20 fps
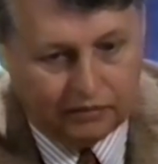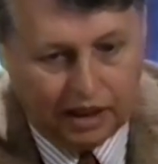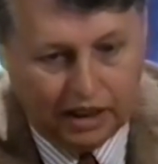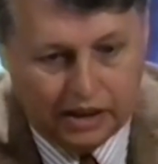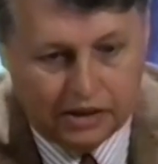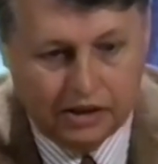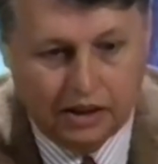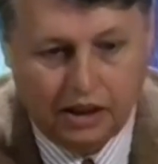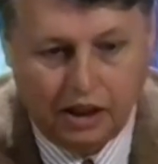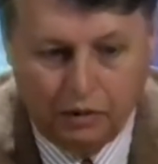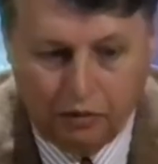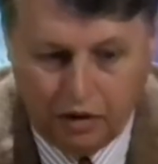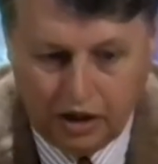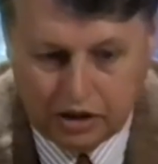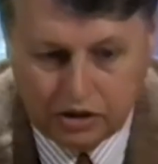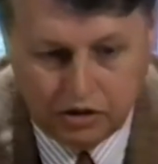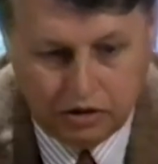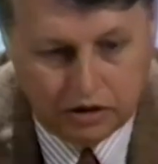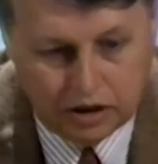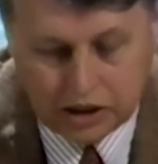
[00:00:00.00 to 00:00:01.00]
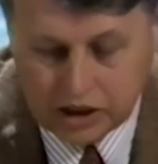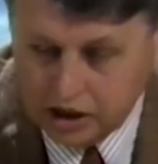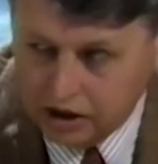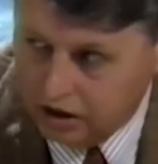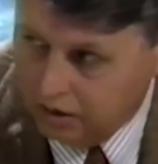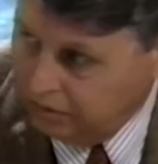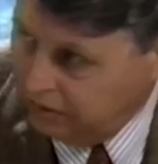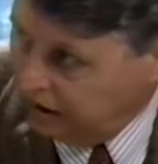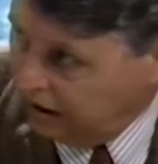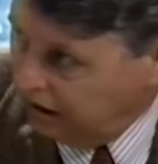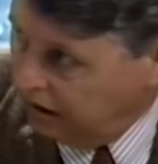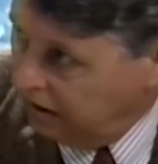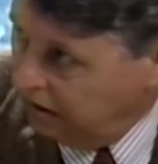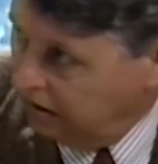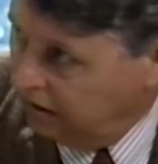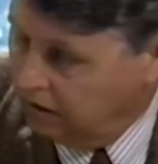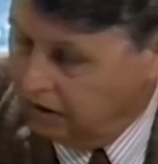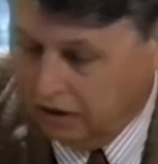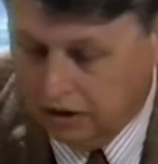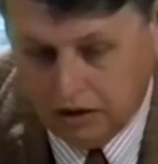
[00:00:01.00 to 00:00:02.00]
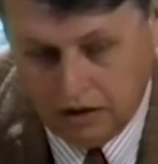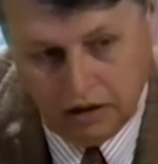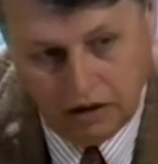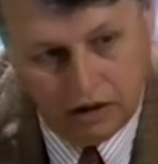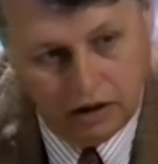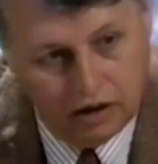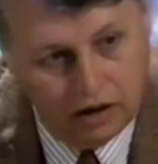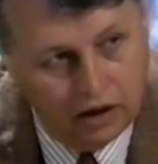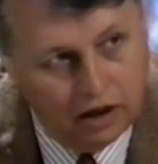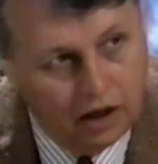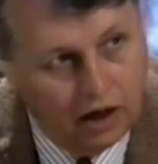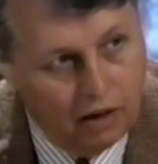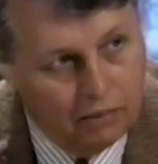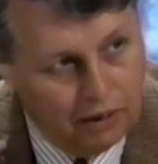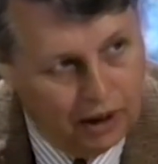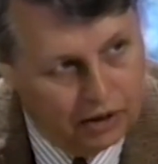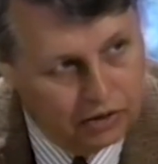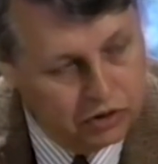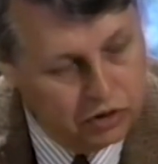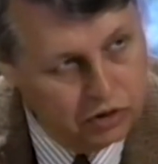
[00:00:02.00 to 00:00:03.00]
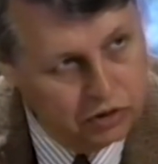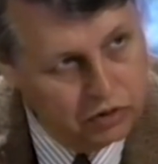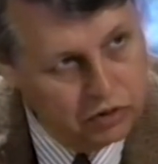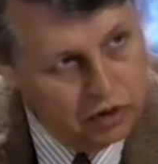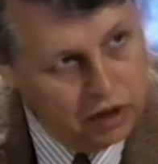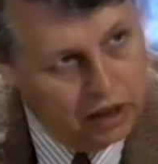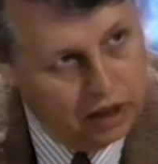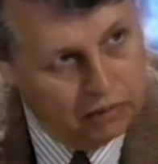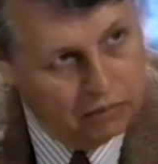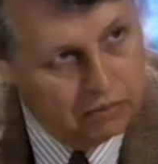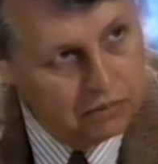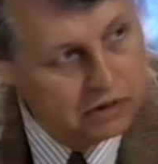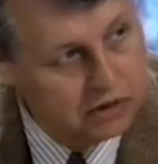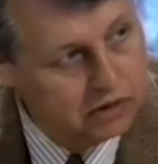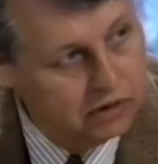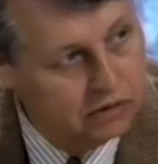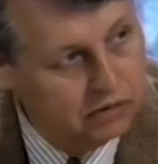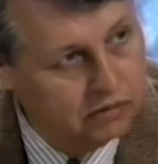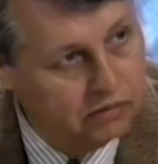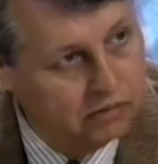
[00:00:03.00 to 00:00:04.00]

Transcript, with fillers: he said, I want you to tell me about your dreams.